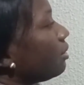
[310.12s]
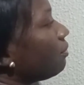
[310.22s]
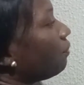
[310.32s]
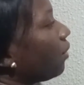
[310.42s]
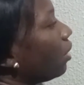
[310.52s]
the
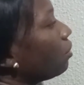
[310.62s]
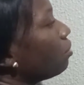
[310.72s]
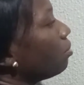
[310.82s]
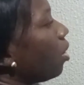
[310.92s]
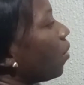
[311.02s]

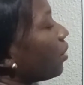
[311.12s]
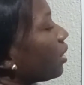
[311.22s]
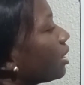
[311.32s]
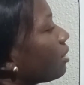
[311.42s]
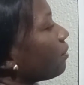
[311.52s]
volume of
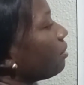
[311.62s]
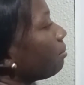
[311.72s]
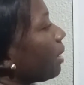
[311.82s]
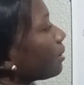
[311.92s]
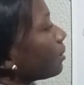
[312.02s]
a
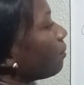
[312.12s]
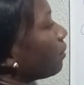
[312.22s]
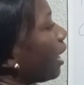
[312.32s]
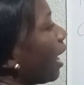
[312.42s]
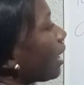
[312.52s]
given mass
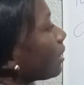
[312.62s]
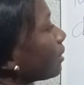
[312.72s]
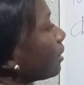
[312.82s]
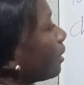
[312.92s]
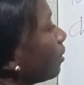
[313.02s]
of
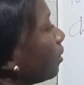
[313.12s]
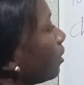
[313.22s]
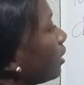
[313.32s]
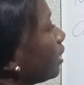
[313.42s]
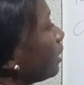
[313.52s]
gas
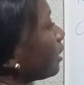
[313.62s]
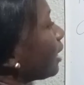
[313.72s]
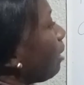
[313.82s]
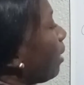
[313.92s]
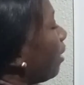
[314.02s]
this
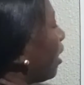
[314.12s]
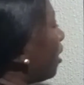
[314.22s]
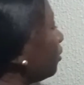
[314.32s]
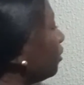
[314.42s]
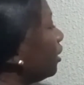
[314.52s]
time
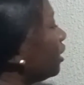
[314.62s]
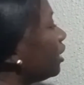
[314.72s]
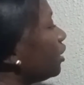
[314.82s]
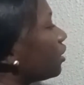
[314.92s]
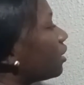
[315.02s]
around
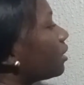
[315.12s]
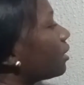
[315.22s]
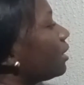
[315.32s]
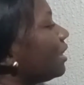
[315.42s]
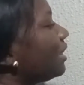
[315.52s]

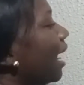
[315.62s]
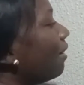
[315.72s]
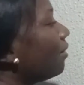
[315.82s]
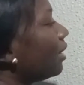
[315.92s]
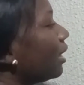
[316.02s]
is
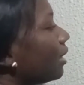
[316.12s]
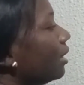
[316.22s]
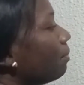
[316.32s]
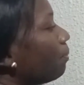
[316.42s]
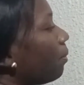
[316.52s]

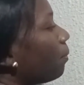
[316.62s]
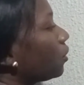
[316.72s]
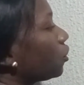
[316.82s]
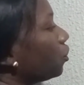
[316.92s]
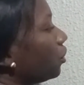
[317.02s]
directly
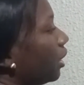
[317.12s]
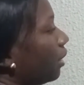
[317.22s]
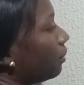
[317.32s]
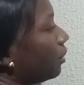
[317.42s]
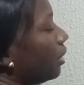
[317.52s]
proportional